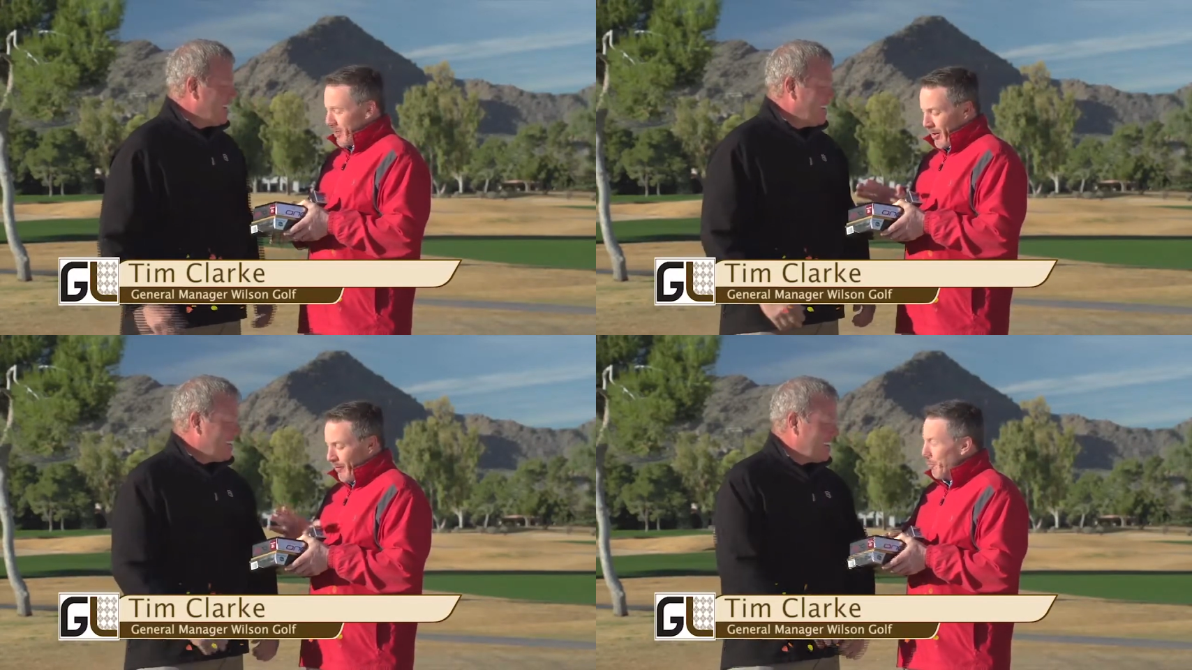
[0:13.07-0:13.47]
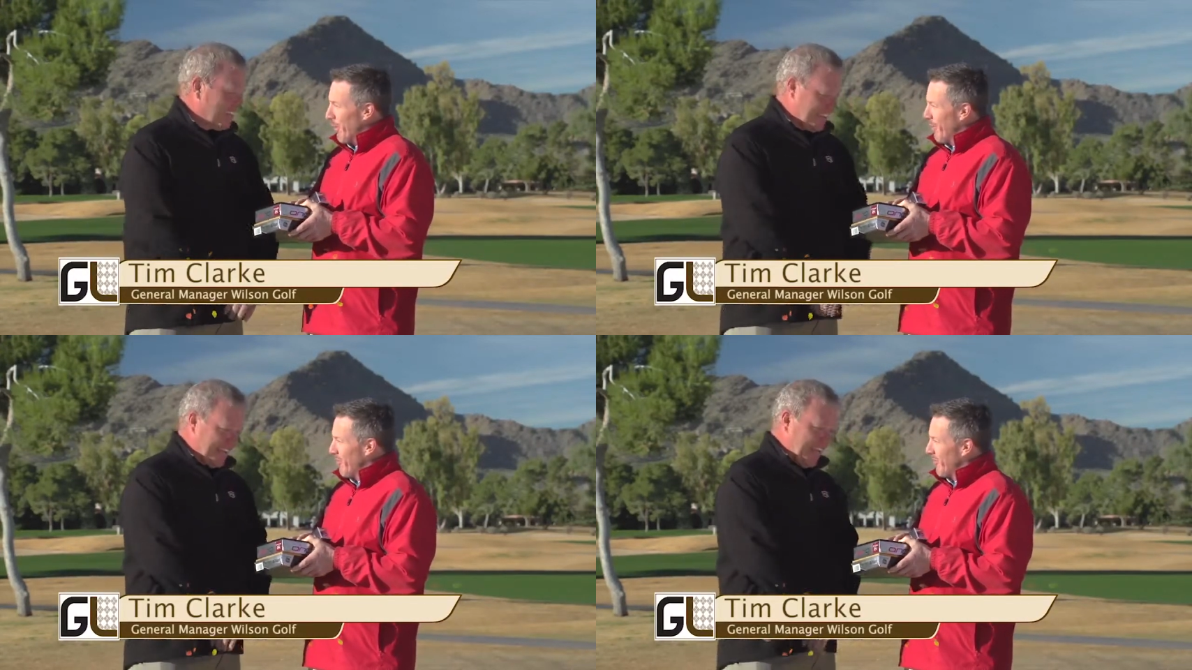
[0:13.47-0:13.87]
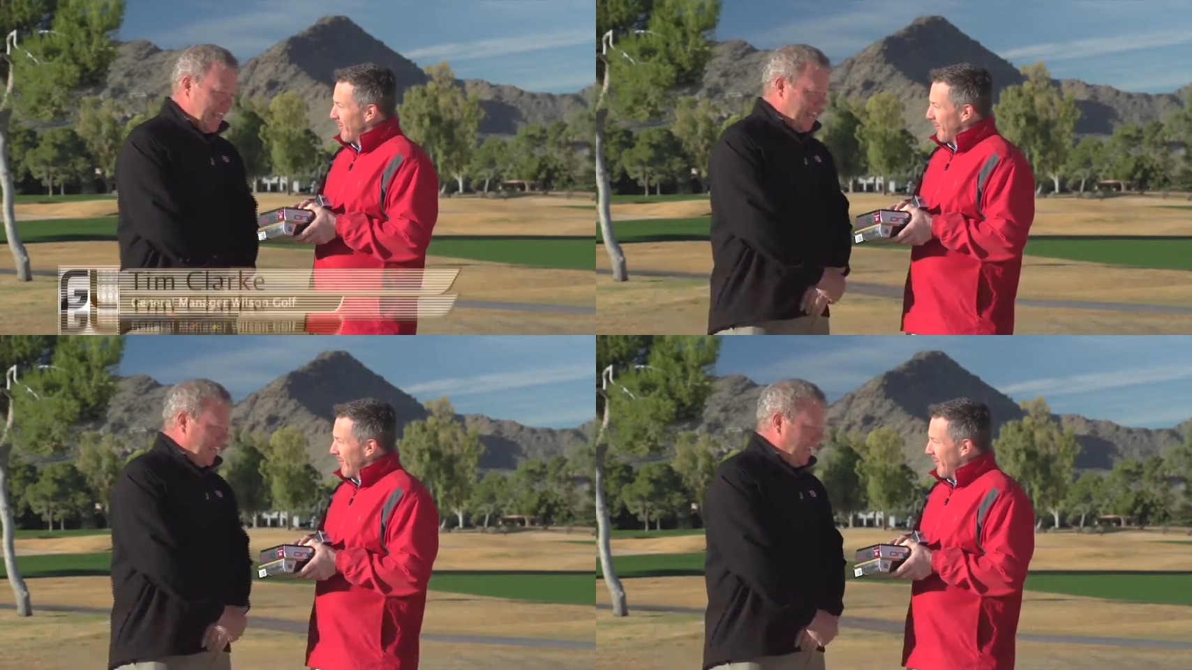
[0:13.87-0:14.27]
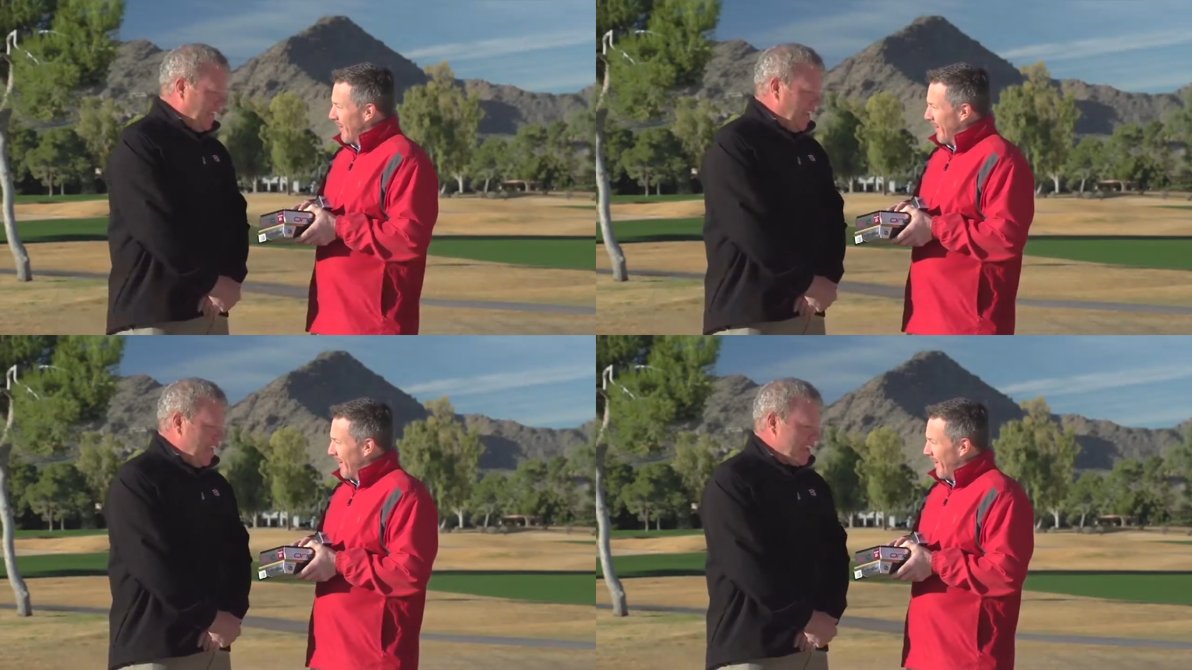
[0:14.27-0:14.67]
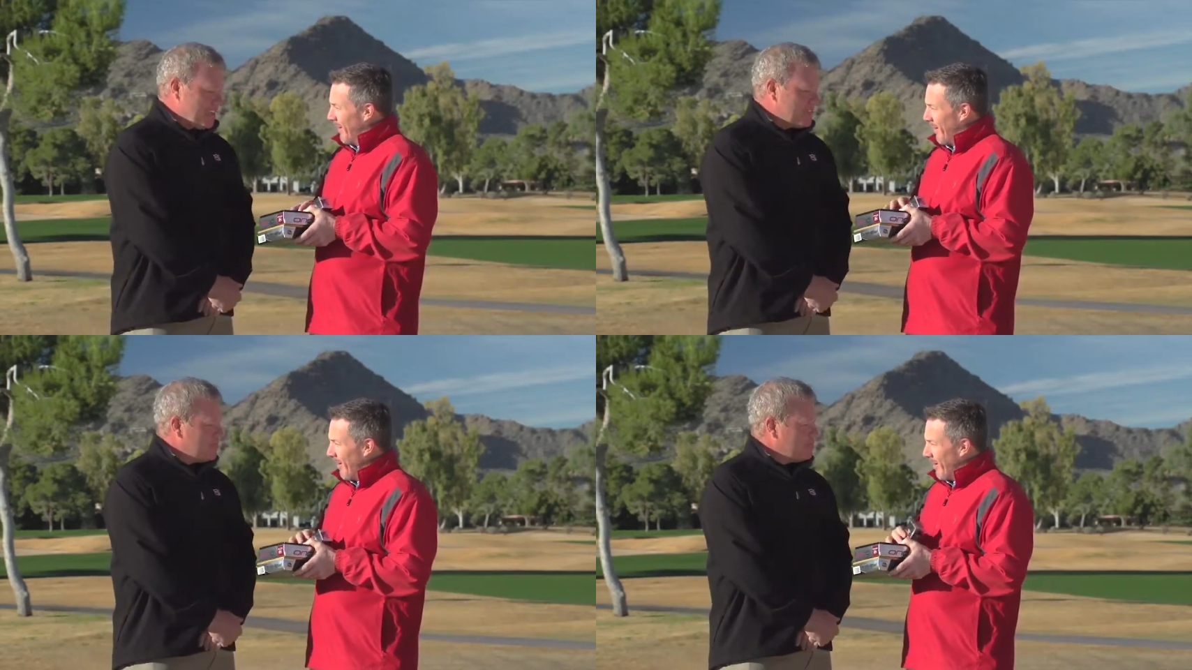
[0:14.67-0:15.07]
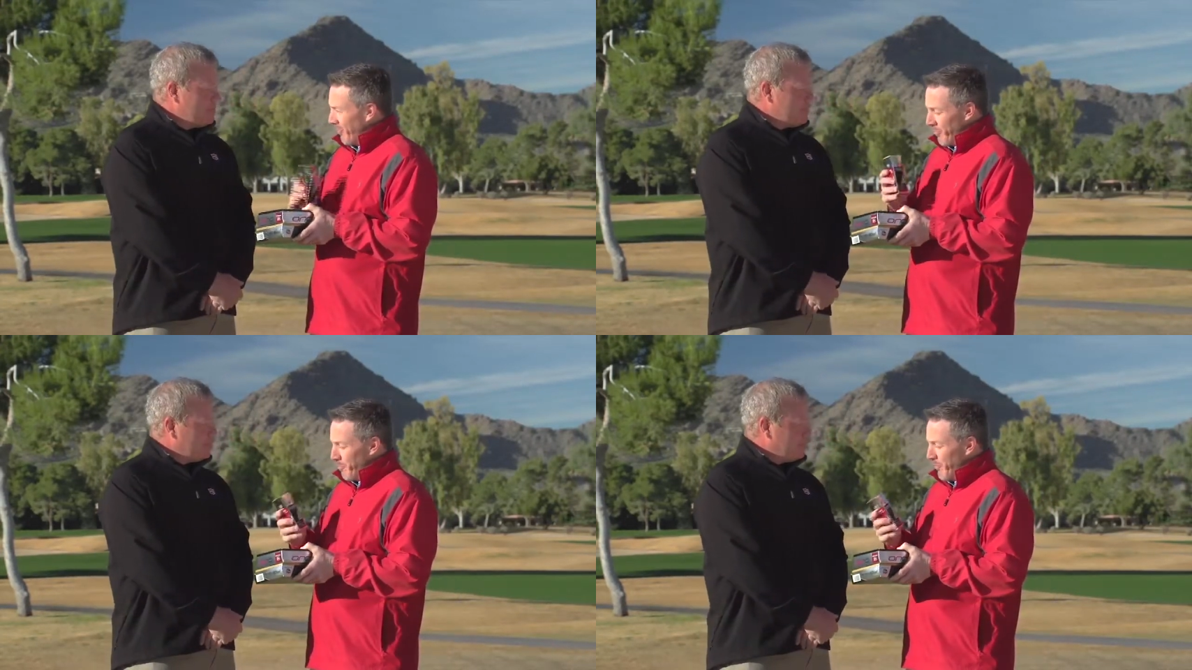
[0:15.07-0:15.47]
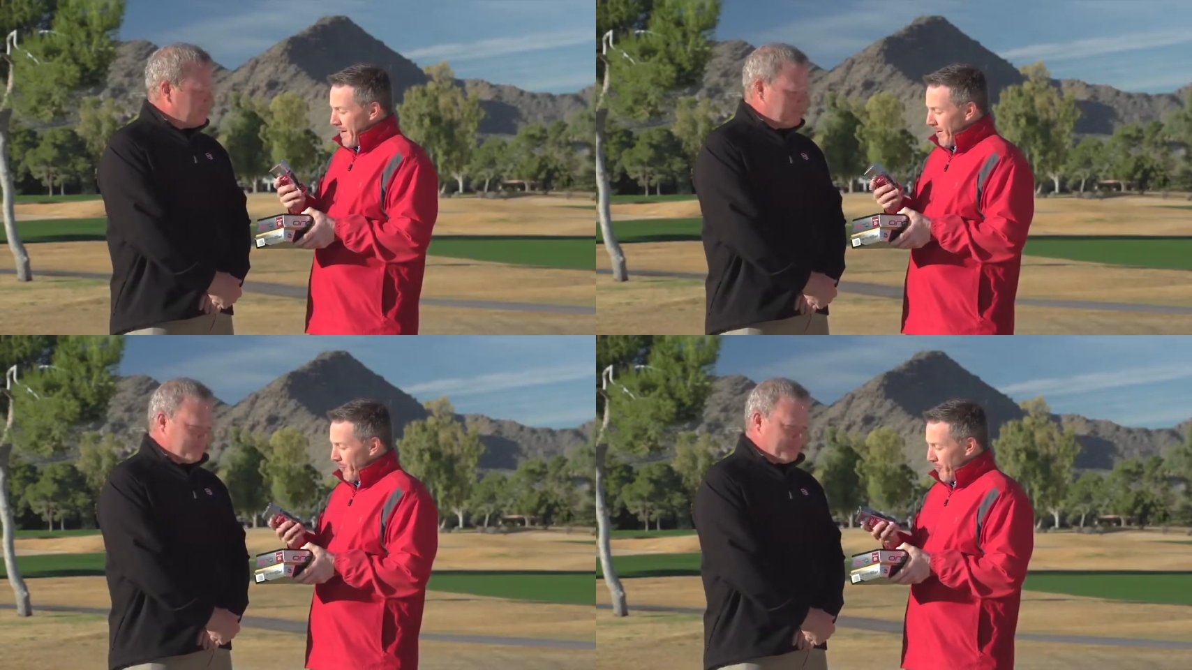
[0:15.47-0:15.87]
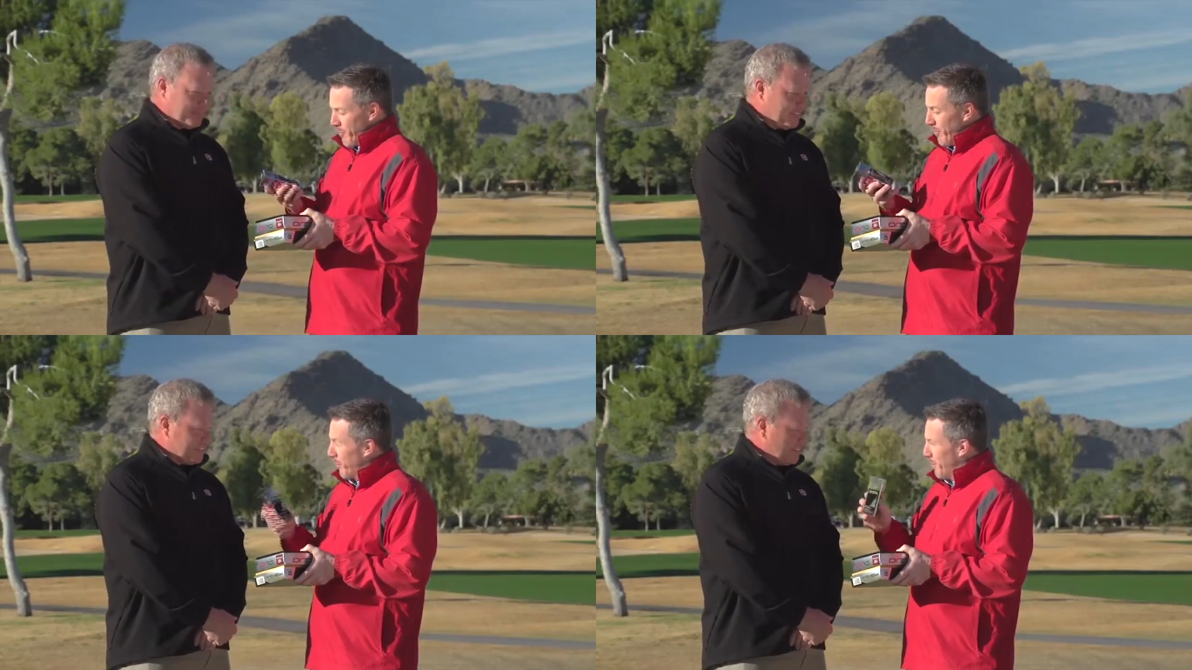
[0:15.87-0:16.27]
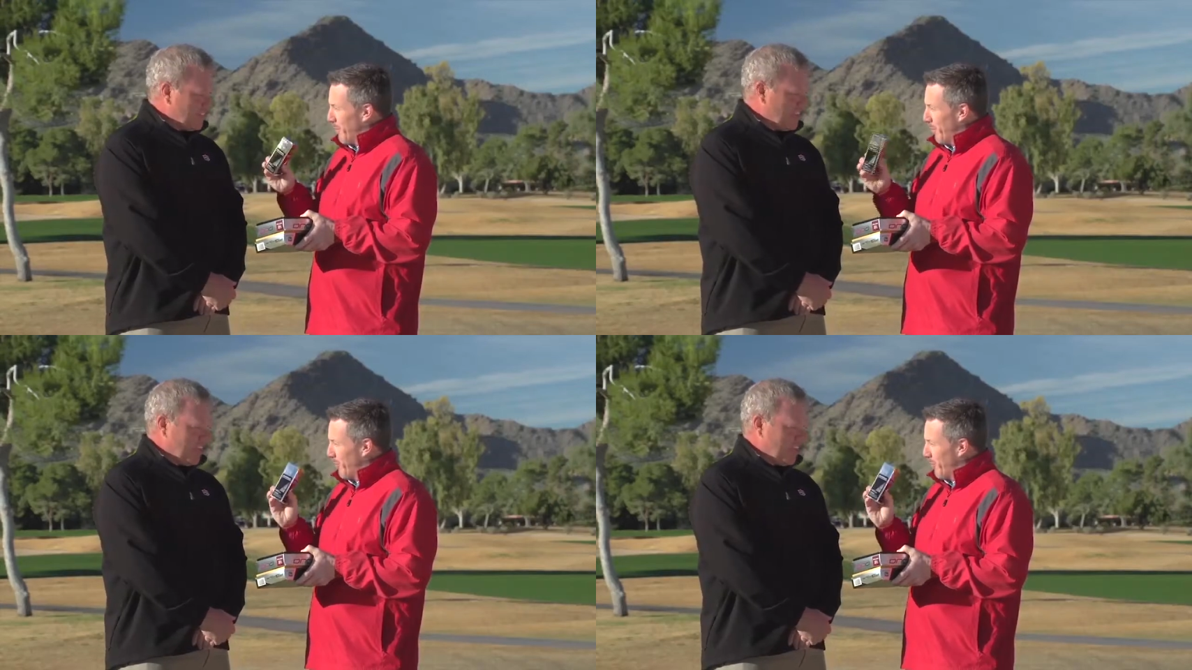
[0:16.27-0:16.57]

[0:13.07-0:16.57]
Speaker 1: golf balls uh, yeah, awesome thing for people